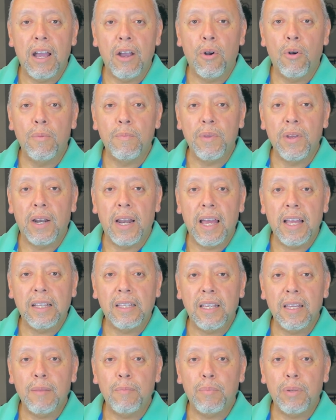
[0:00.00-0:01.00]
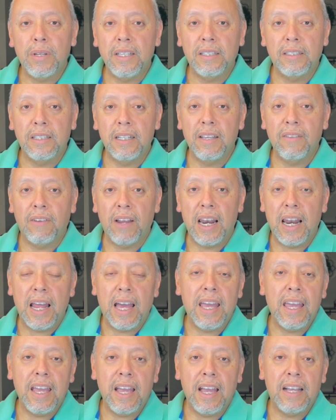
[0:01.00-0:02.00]
I hope you liked it. Please leave a
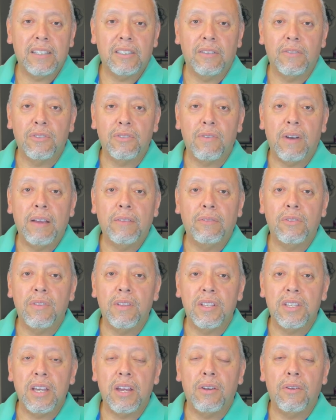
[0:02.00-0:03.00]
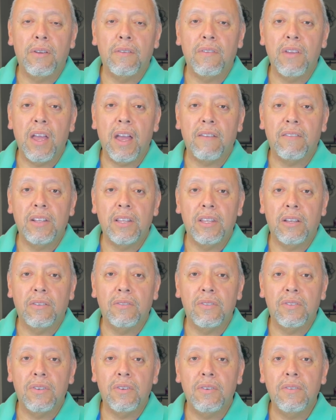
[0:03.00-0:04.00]
like, subscribe to the channel if you haven't
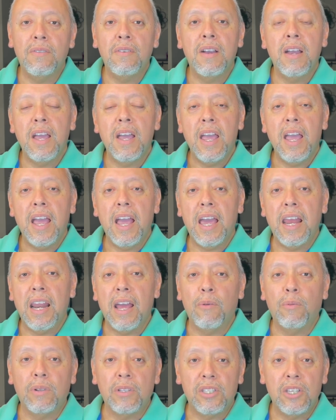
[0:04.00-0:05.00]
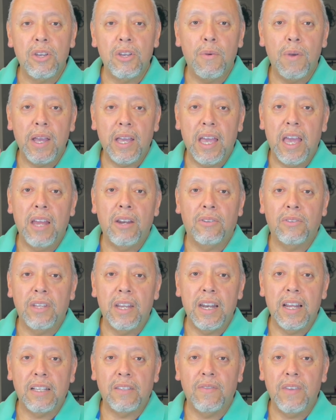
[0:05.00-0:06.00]
done so, and I will see you again on
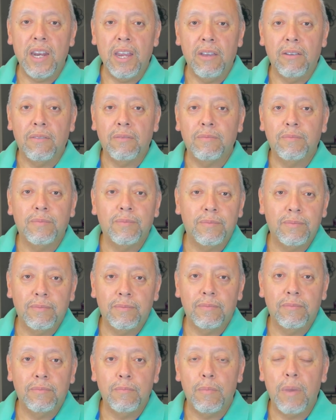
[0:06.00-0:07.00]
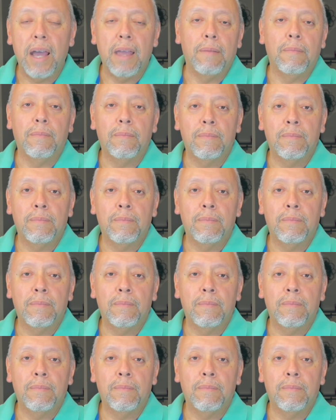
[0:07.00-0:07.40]
the next video. Bye.